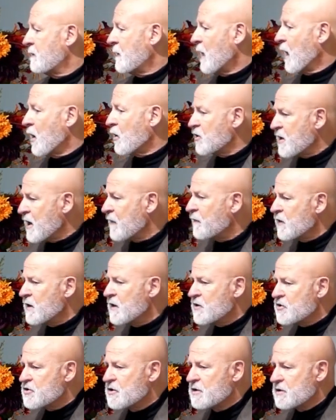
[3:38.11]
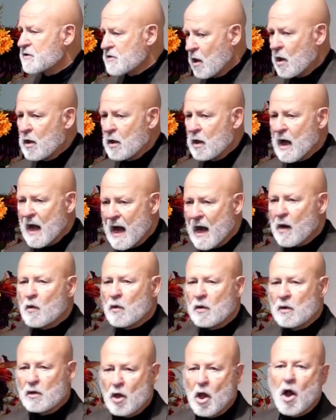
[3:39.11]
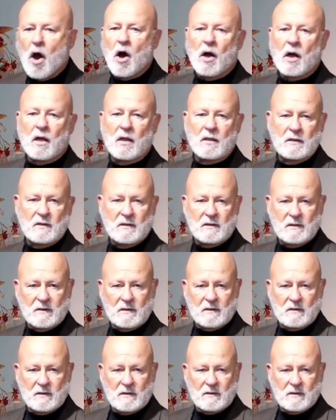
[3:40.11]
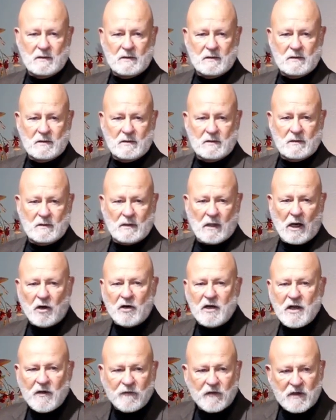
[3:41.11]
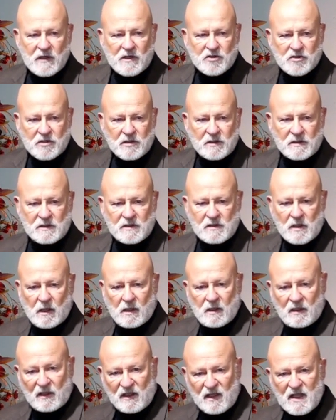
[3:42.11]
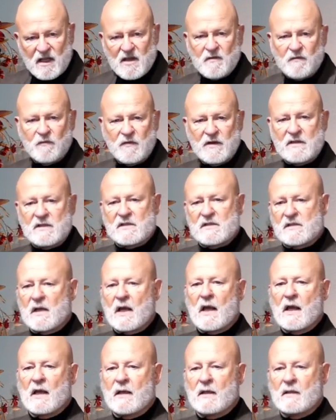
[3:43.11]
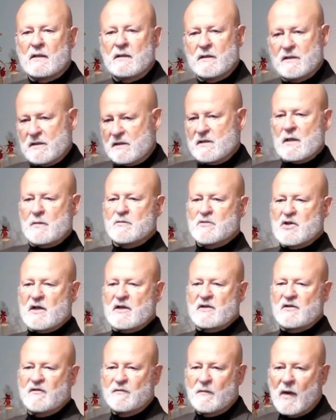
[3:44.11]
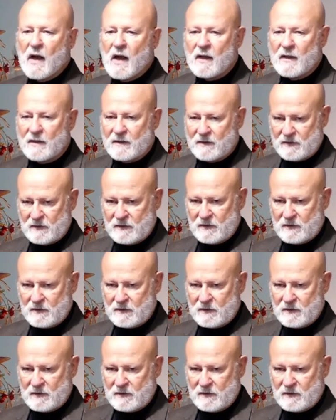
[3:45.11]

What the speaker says: Our definitions are our law. Our definitions live inside the subjective mind.